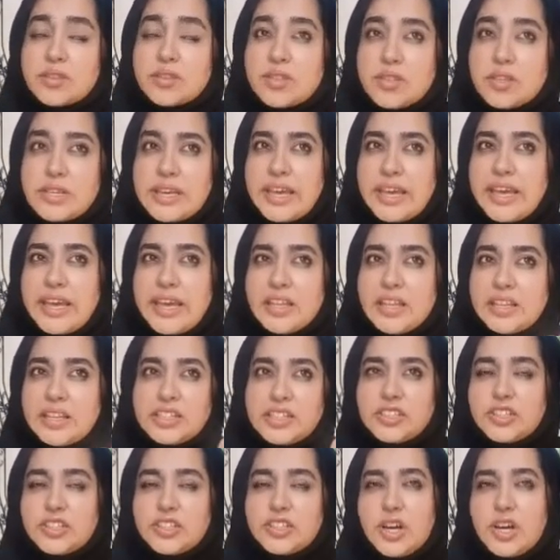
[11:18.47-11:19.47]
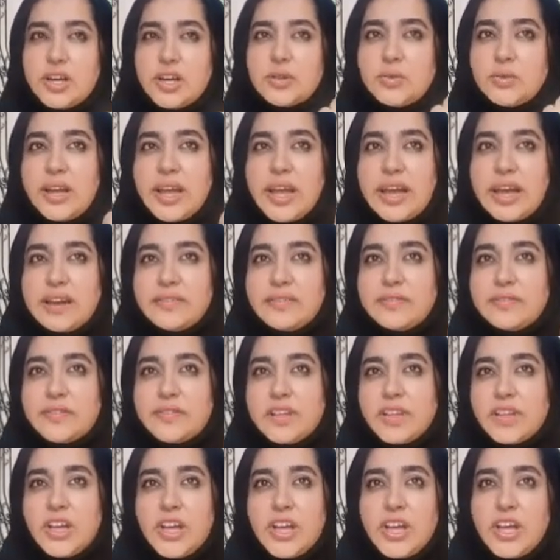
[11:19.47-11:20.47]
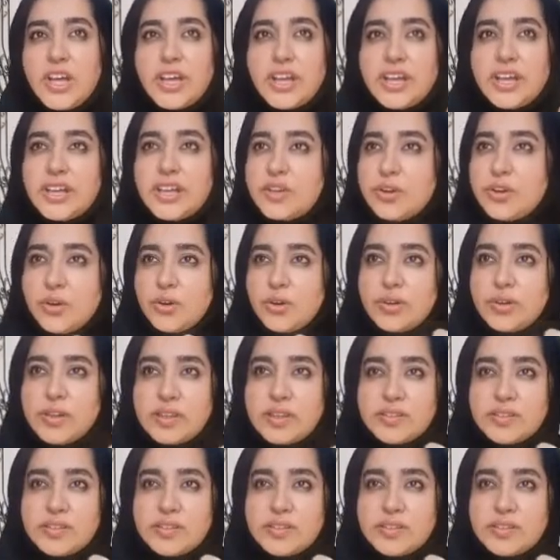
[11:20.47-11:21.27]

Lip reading: today, later on, we have Hero.